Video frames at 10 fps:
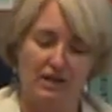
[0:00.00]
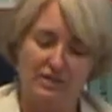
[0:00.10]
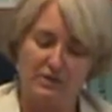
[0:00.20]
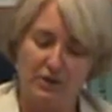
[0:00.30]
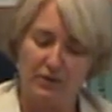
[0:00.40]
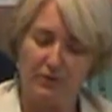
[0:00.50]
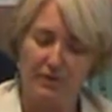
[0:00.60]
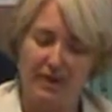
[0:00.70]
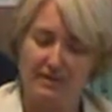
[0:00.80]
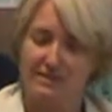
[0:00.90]
So
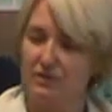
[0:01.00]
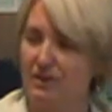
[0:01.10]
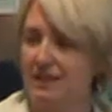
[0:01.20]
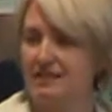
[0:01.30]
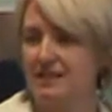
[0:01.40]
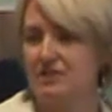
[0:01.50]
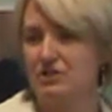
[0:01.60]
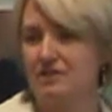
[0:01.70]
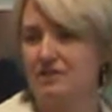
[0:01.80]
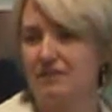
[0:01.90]
as an
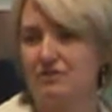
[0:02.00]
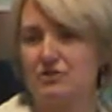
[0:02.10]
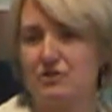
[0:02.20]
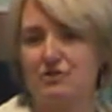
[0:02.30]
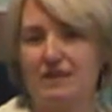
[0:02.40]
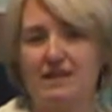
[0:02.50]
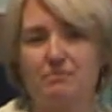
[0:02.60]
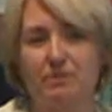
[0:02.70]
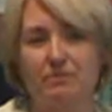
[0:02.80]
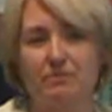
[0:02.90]
organization, Save the Children has
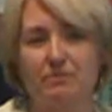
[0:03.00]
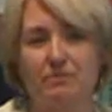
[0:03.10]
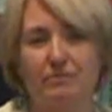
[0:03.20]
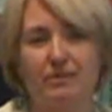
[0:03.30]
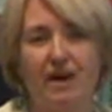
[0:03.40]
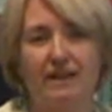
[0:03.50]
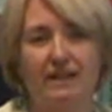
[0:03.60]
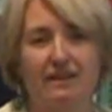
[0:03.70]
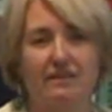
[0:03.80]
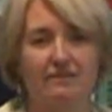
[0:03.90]

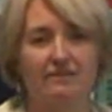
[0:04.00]
been